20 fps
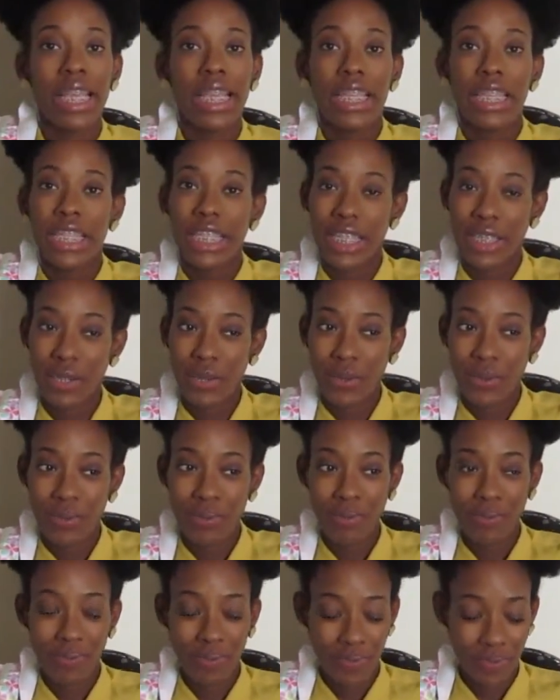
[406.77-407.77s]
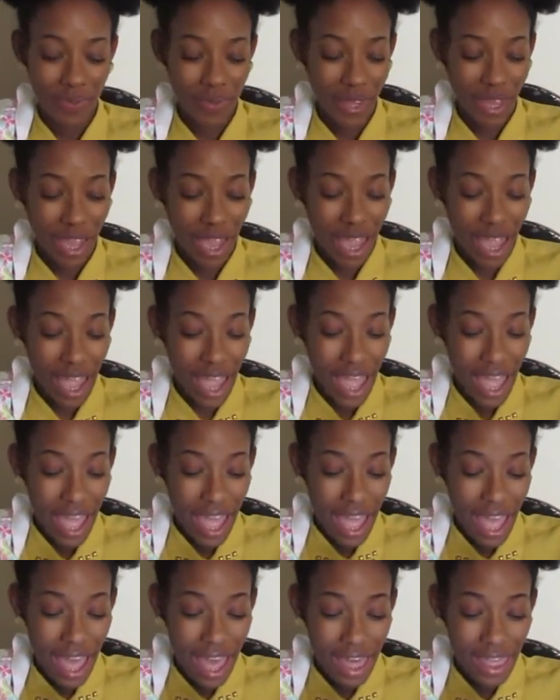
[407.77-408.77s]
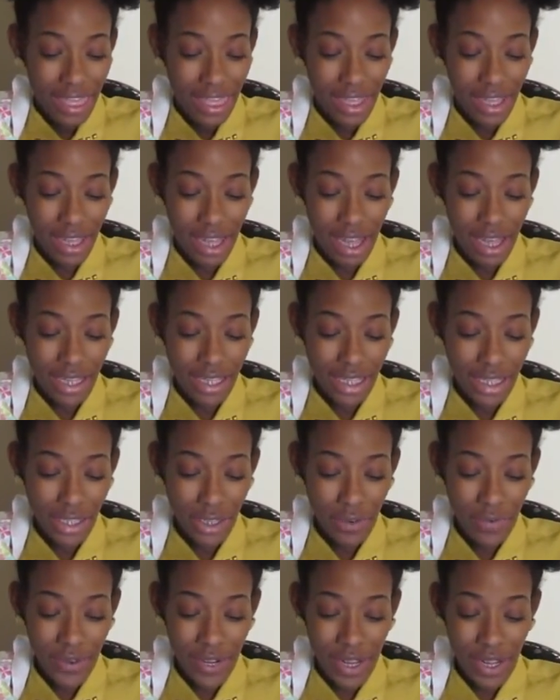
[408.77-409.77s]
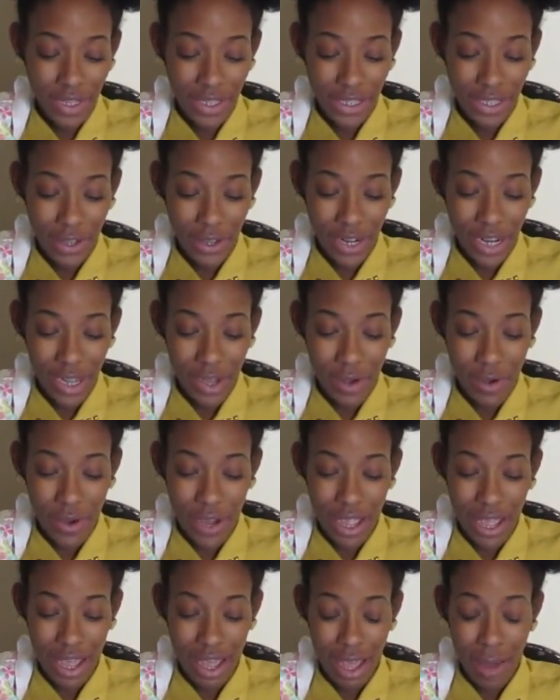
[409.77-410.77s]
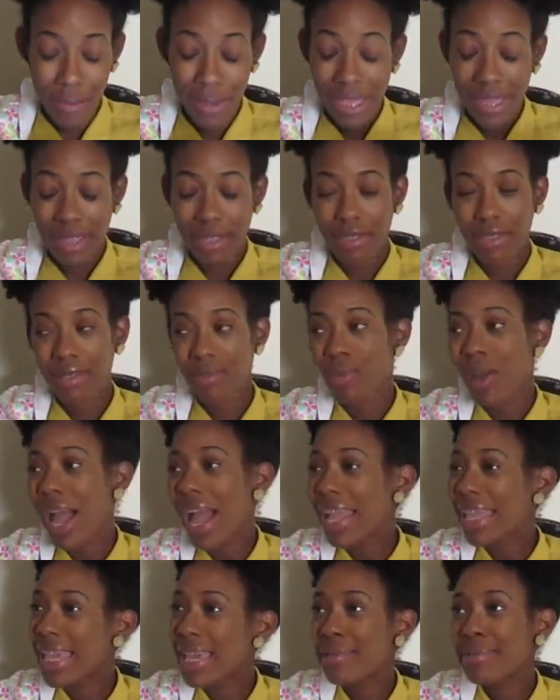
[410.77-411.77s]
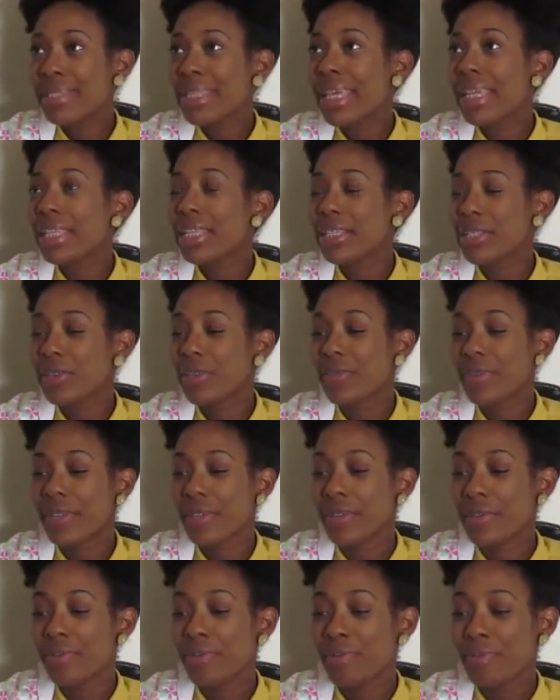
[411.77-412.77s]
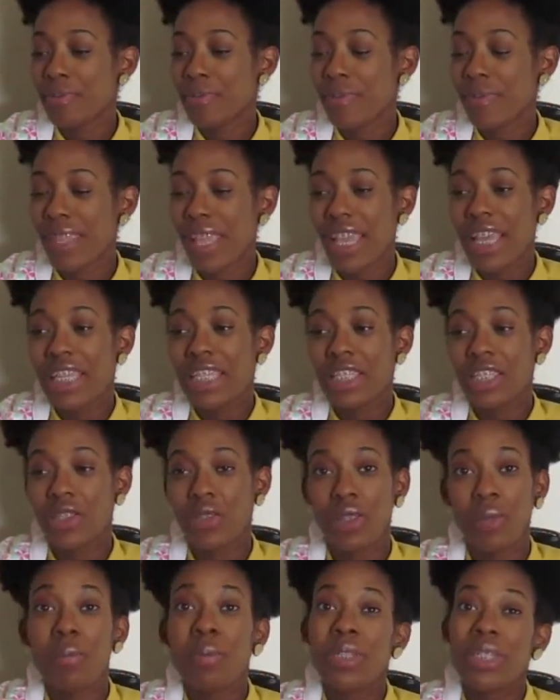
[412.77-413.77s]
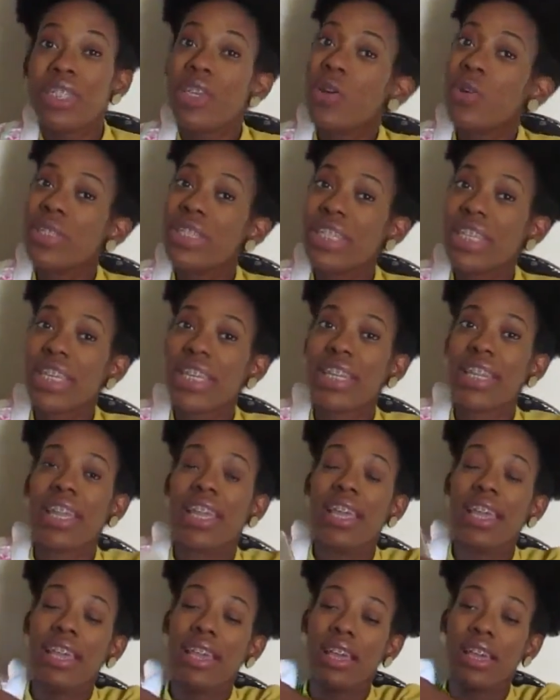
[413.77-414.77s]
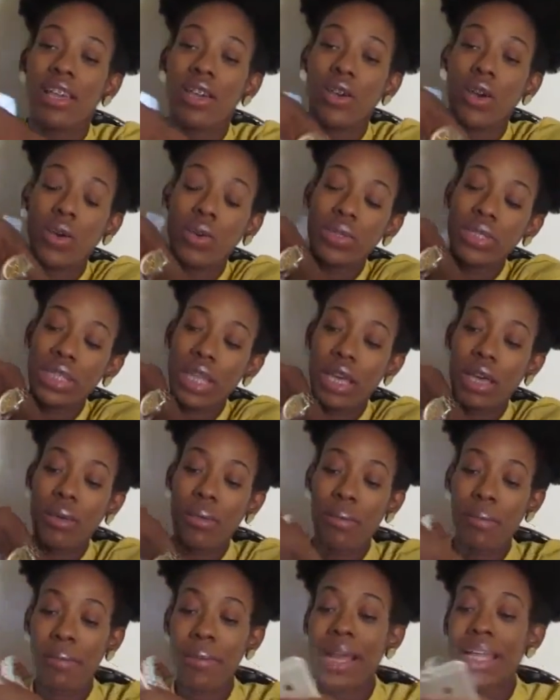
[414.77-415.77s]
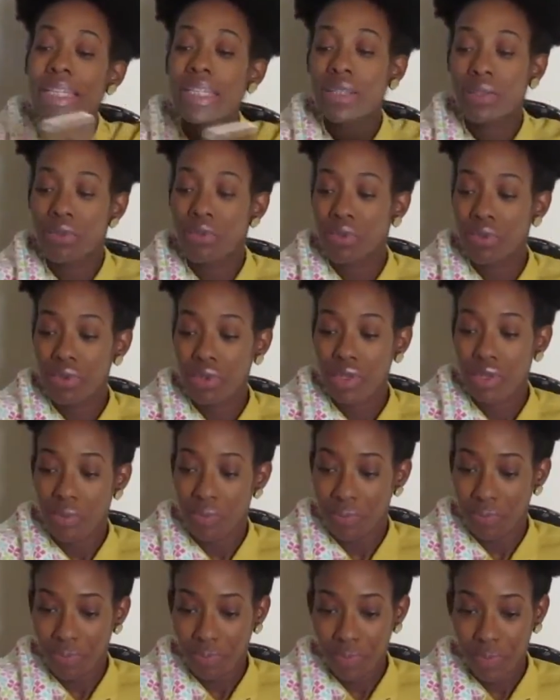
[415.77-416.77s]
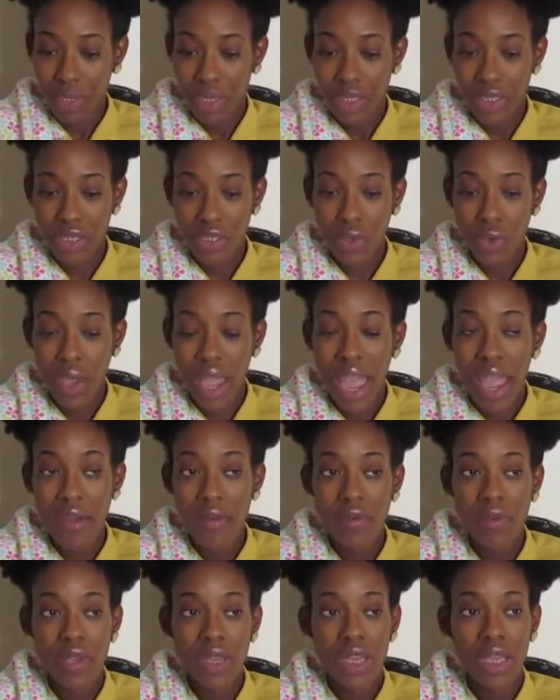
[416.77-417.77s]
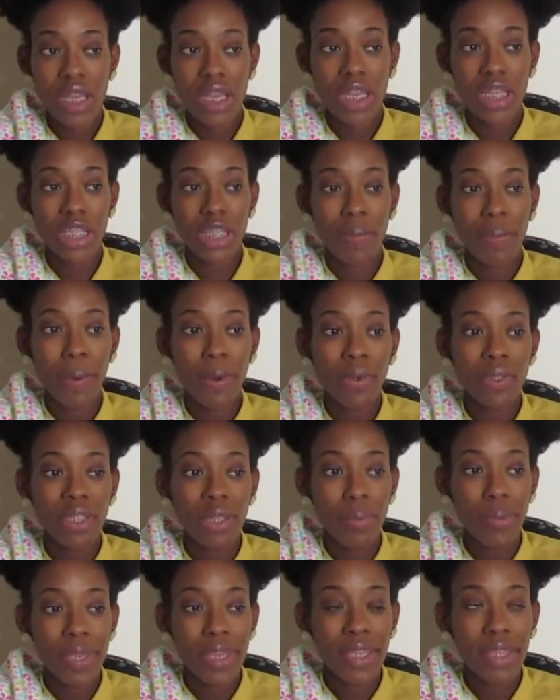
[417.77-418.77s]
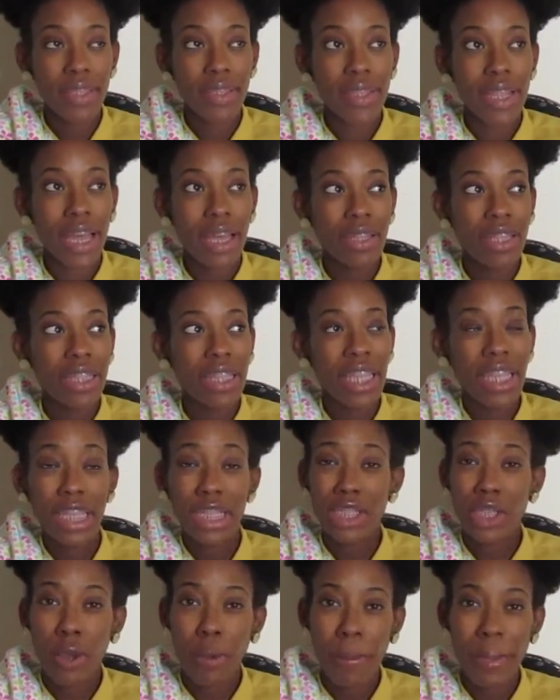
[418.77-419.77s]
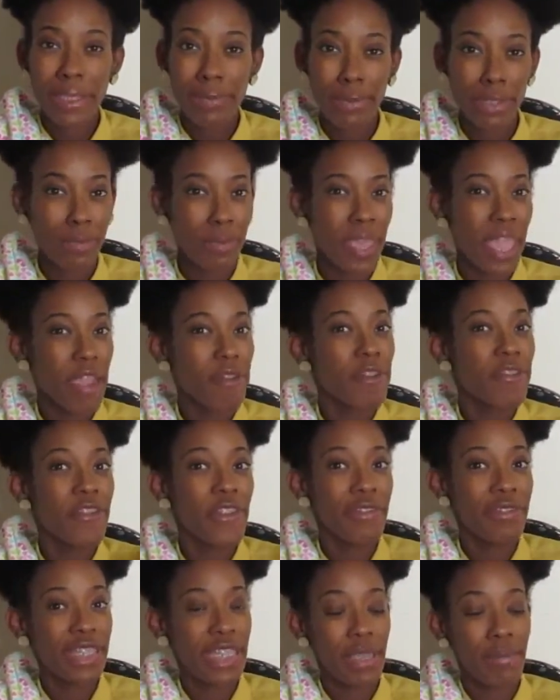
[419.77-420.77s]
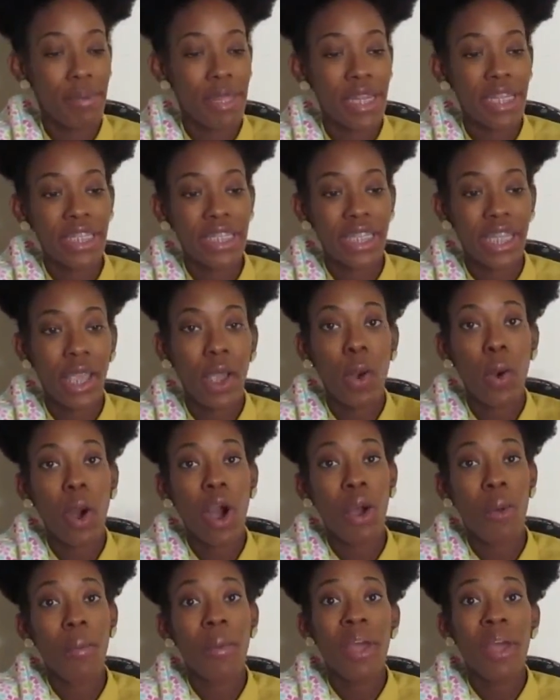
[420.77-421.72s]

So the Cervidil started going. I mean, why I keep saying the Cervidil? So the Pitocin goes up by 2s. So it's supposed to be, now the lady told me it's supposed to be every 15 minutes they go up.